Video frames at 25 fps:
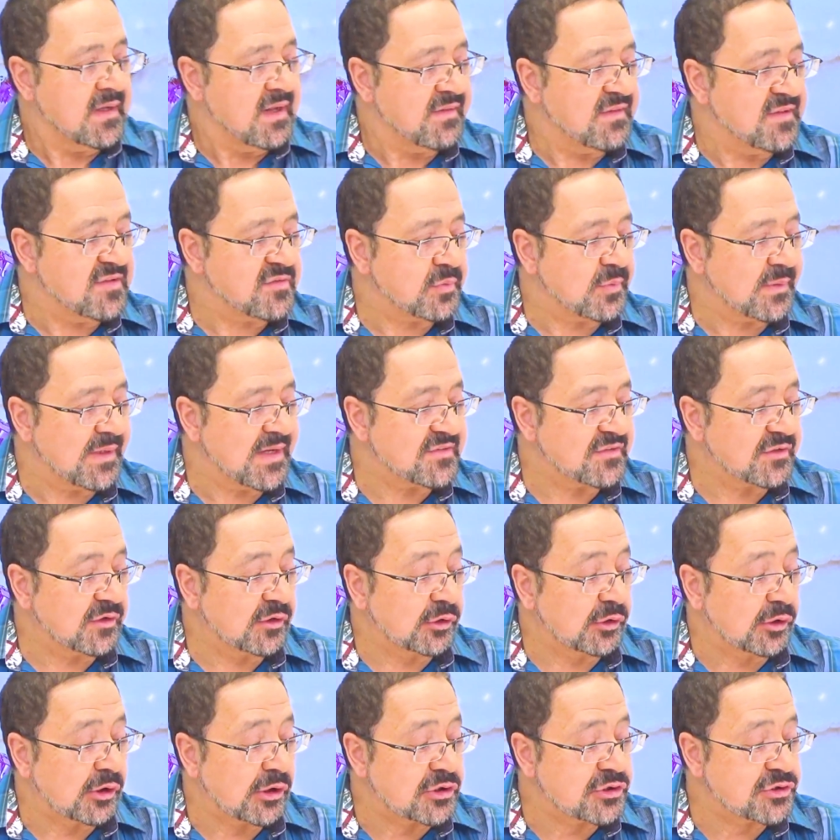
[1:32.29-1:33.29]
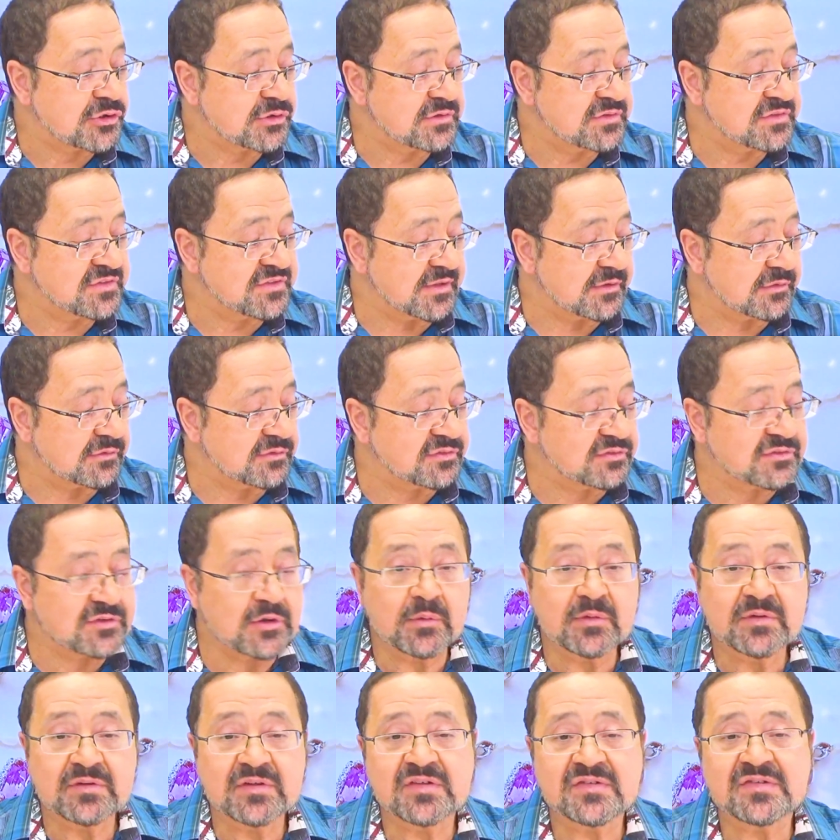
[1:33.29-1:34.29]
This one has a larger center
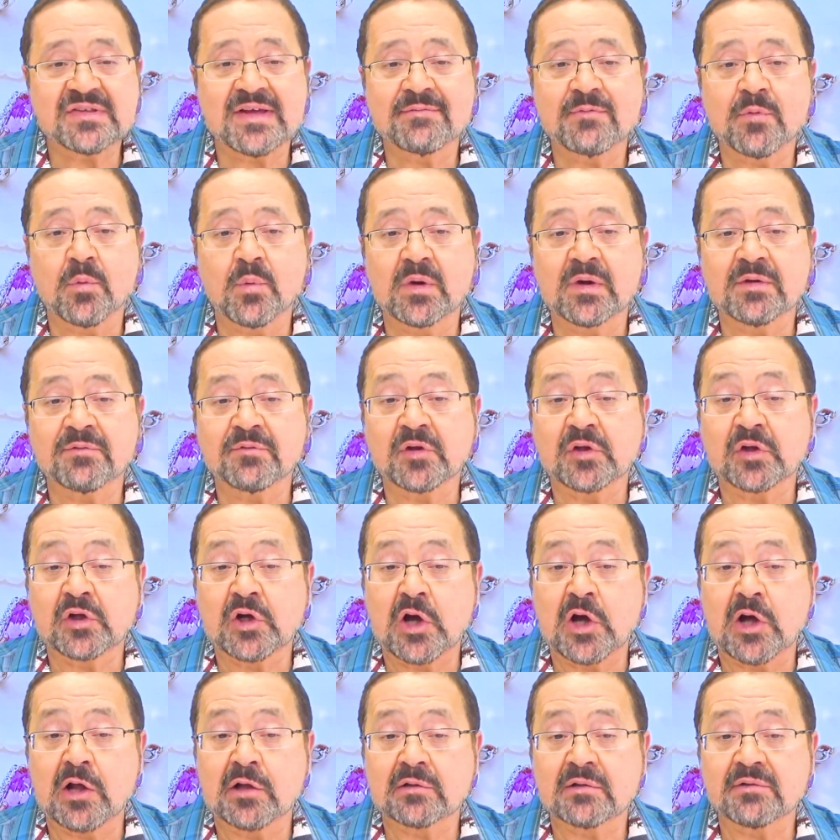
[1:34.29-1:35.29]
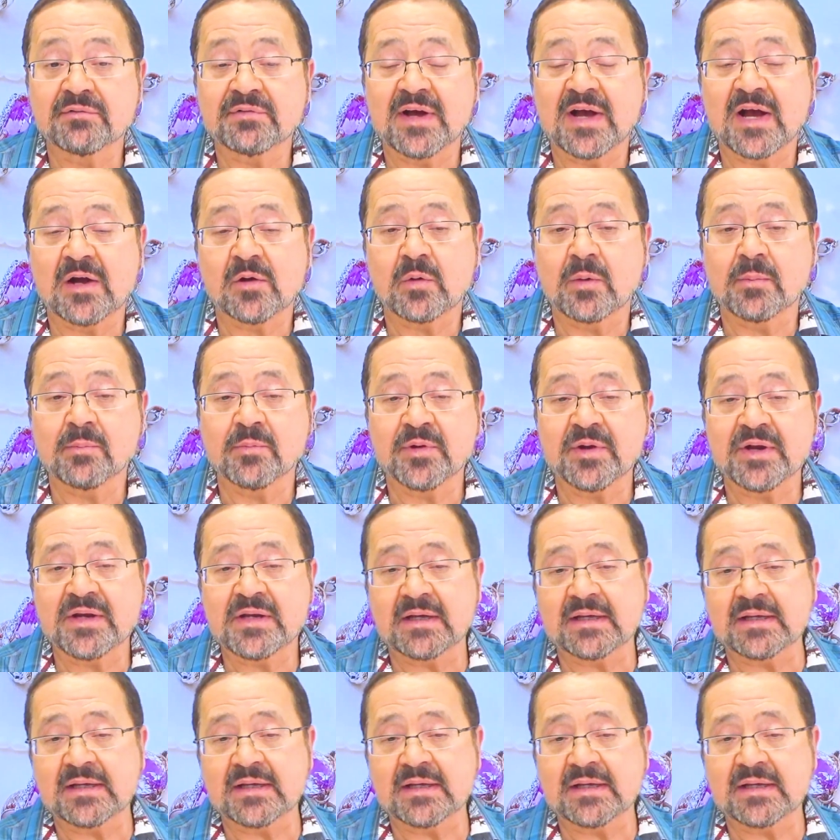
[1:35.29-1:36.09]
stone. It does have a wonderful color of aquamarine.